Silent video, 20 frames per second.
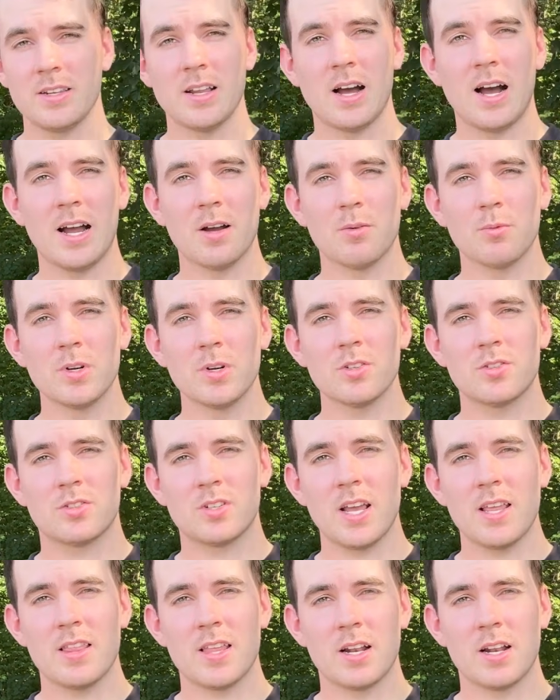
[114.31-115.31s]
Now, I will
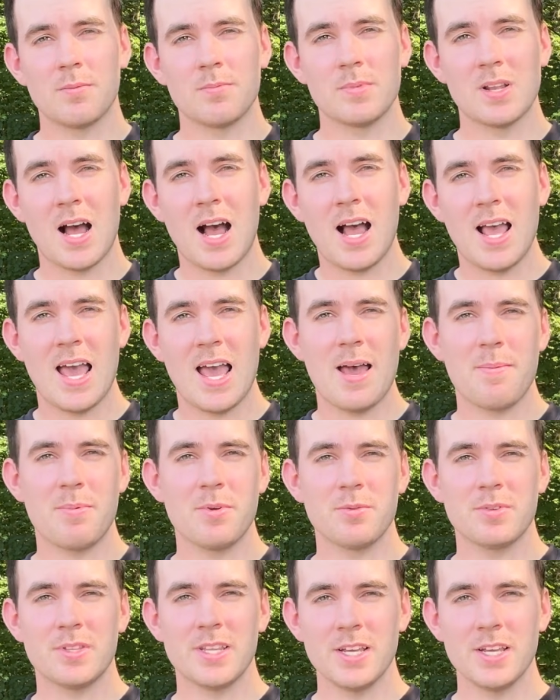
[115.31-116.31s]
say that I'm not happy
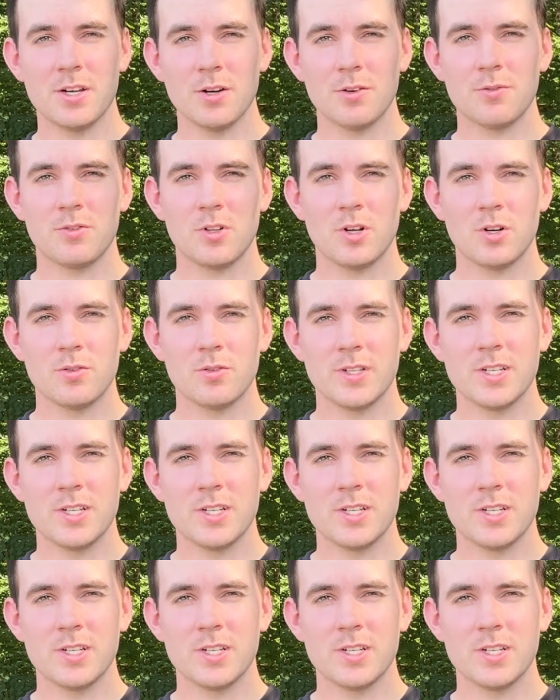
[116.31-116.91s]
with Ecoflow.